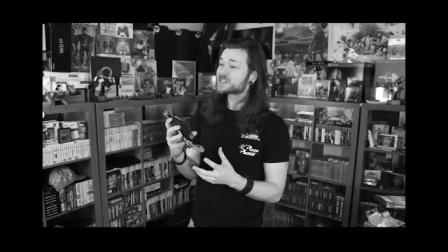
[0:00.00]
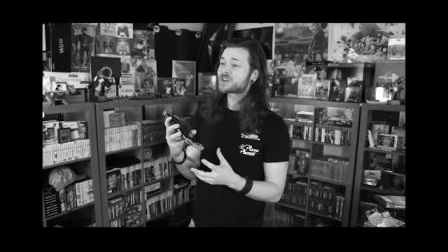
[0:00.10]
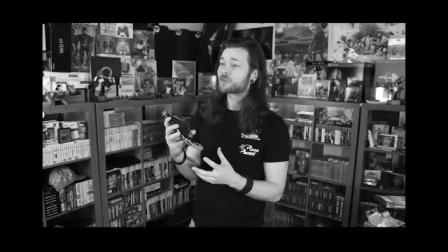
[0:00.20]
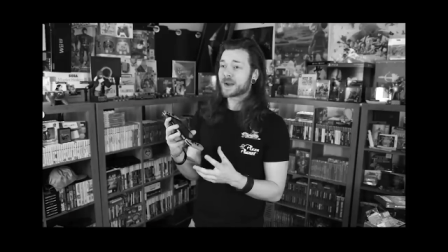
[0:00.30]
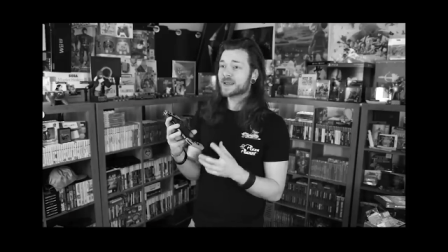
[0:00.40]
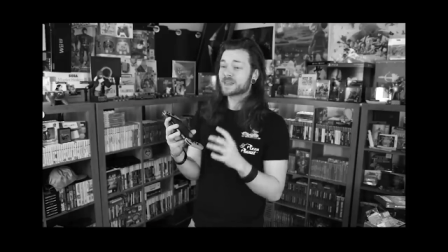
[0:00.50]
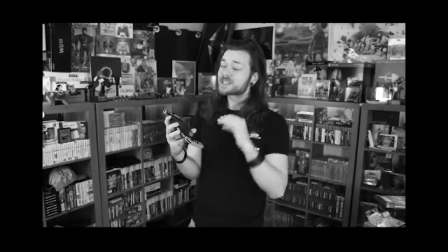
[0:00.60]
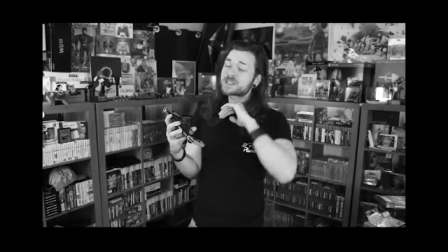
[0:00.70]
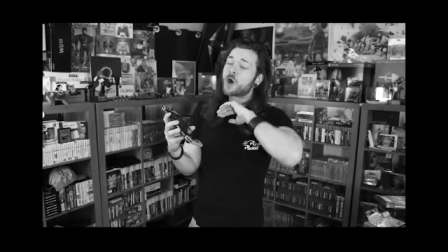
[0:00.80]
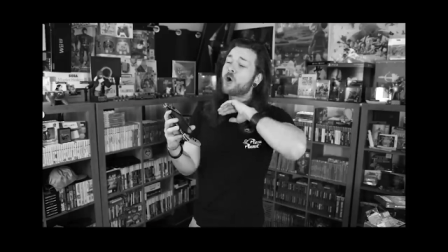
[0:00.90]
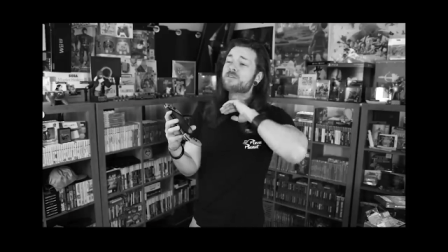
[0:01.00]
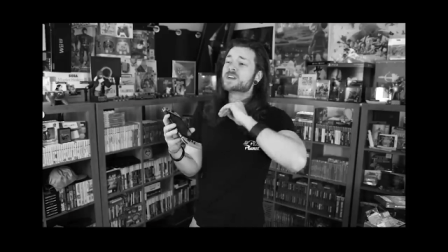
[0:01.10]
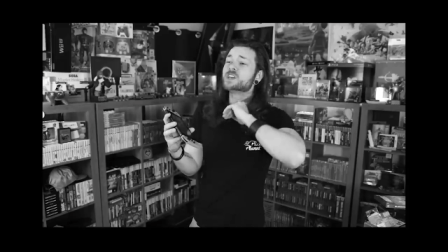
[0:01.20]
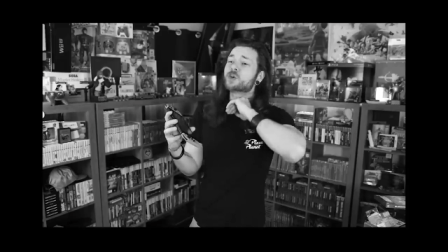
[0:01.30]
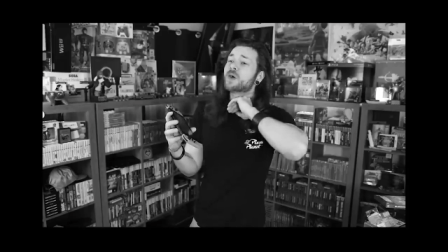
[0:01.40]
is a rant, this is a whole
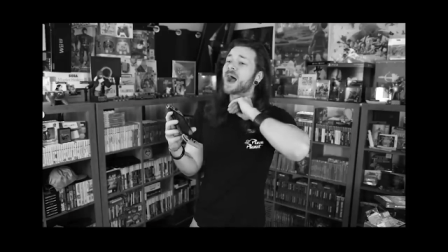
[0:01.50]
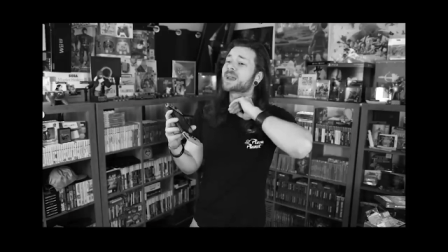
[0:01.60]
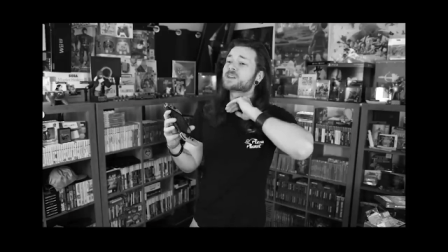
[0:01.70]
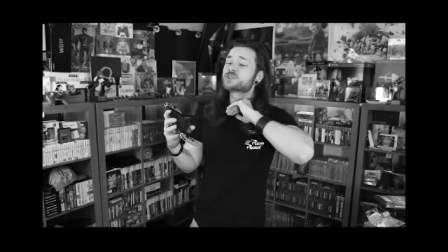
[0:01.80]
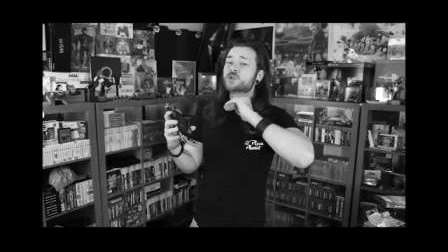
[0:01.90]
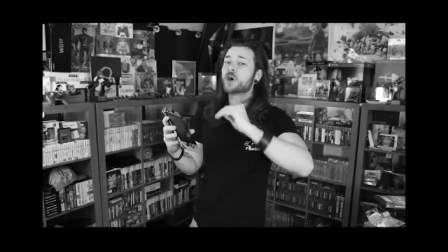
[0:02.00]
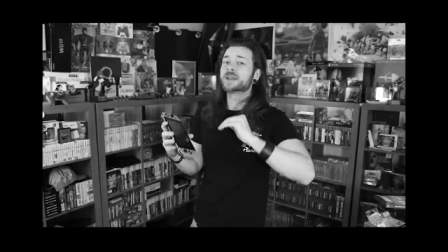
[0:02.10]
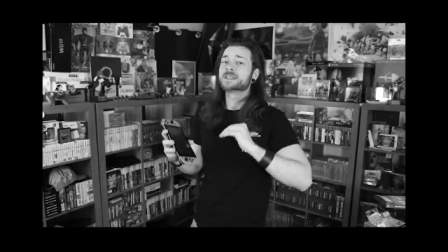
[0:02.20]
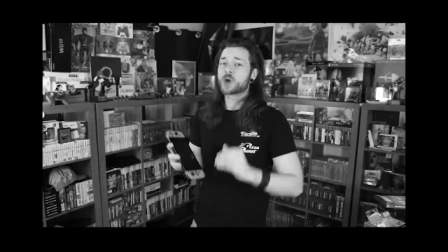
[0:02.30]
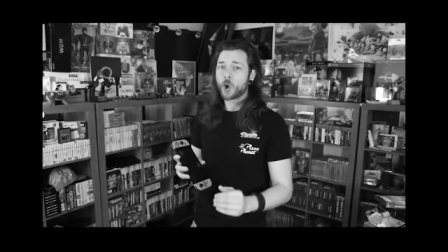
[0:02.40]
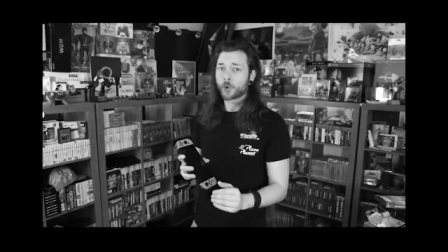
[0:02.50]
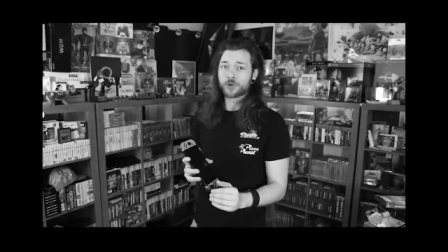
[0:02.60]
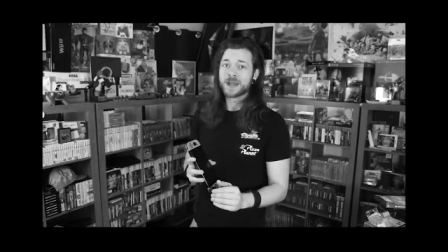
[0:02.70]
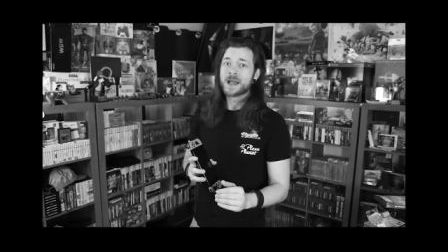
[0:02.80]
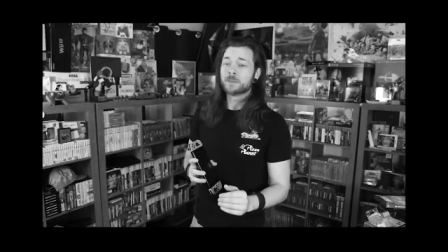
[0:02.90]
video I could do on its
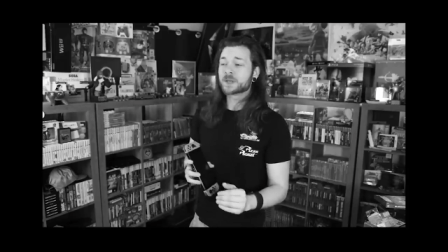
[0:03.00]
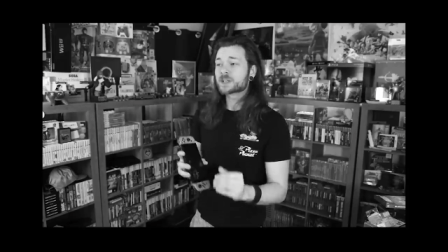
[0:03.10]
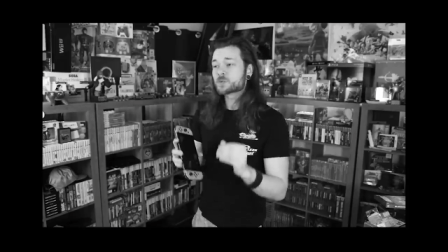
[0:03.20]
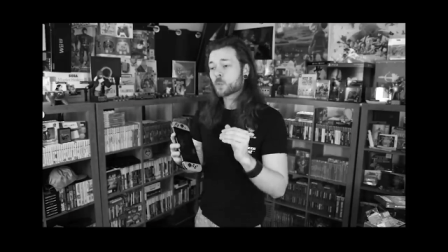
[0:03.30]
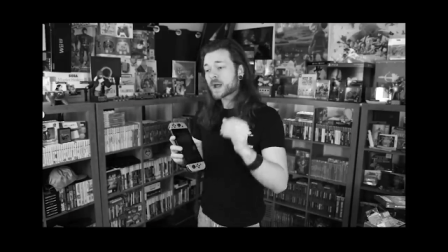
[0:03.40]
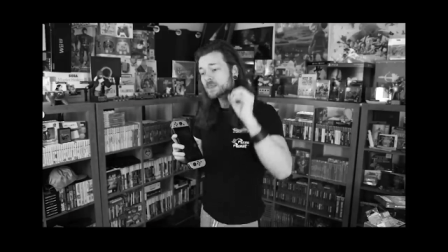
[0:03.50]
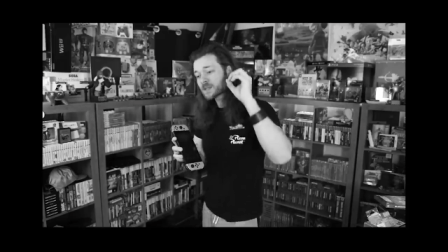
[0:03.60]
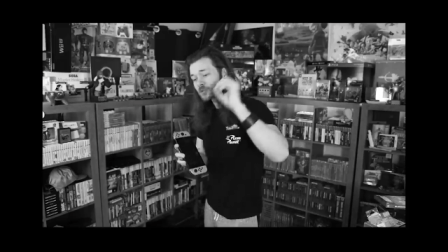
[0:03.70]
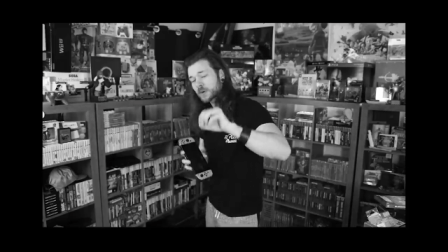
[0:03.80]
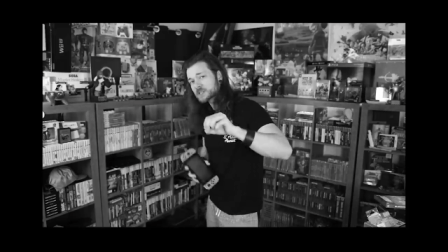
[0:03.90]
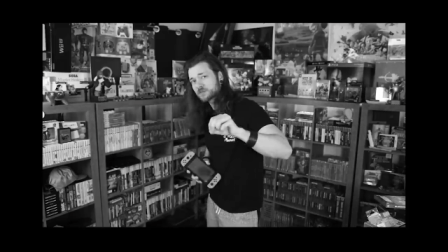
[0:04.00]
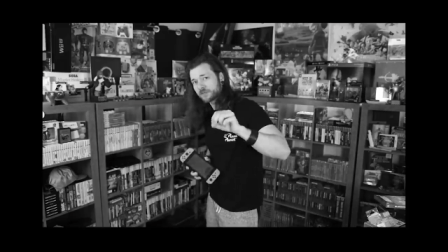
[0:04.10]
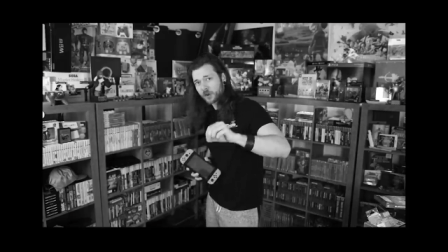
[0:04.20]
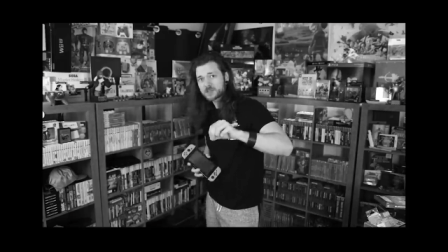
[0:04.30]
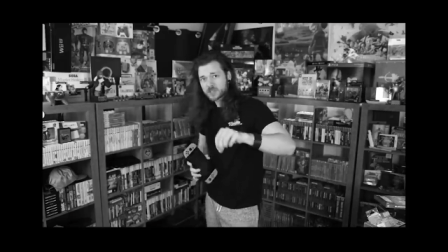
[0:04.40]
own, because when the Switch
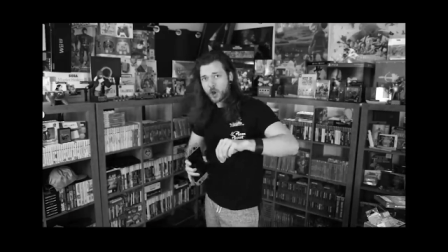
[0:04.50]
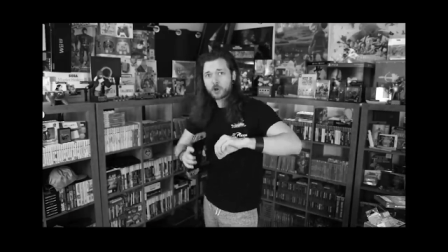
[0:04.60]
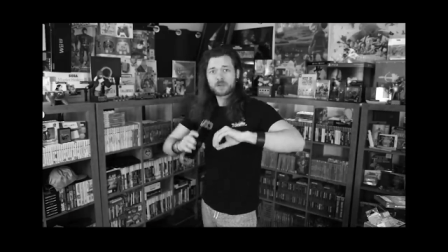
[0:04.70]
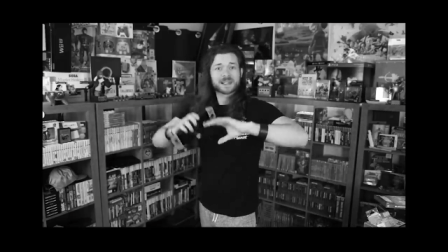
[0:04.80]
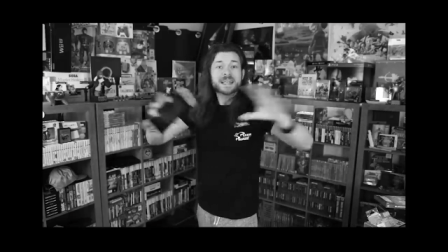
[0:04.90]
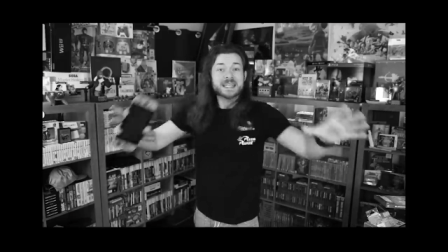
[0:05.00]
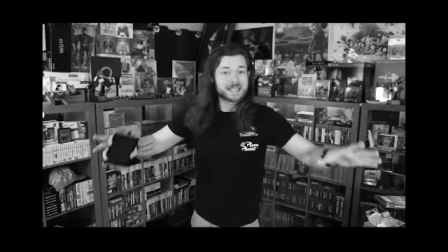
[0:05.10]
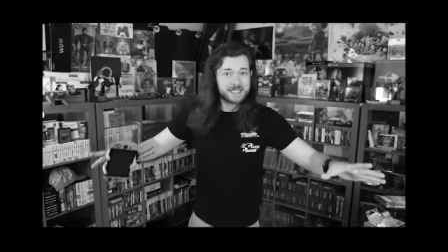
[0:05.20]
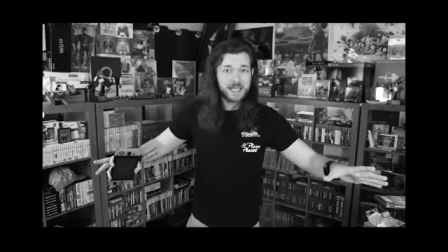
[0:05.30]
first got leaked,